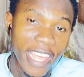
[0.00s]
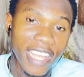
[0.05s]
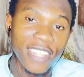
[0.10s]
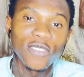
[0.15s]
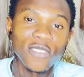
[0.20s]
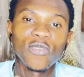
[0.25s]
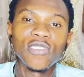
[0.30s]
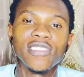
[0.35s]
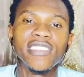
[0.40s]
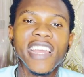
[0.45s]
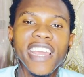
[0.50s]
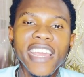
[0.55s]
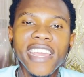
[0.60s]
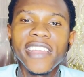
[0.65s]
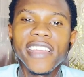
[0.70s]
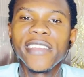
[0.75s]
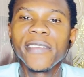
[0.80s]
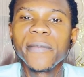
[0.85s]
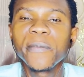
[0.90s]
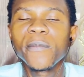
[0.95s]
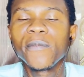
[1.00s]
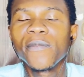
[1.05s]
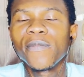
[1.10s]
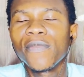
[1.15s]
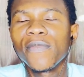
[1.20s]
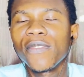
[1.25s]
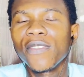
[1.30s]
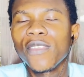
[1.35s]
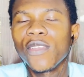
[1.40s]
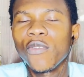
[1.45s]
and today
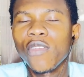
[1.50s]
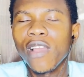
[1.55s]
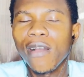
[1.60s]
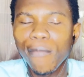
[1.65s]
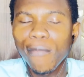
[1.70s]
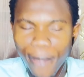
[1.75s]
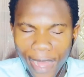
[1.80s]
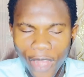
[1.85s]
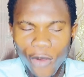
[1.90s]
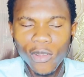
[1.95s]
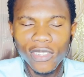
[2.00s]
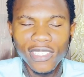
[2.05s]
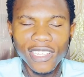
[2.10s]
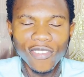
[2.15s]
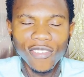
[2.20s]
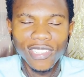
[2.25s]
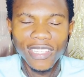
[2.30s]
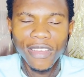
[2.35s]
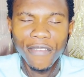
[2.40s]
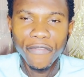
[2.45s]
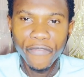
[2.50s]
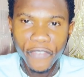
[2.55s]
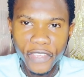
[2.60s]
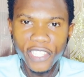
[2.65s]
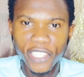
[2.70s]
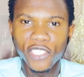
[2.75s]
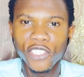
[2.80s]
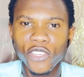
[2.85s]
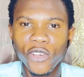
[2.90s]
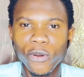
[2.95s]
we're back with another
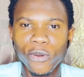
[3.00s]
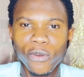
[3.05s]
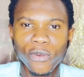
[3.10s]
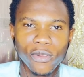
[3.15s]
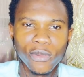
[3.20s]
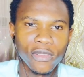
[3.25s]
video.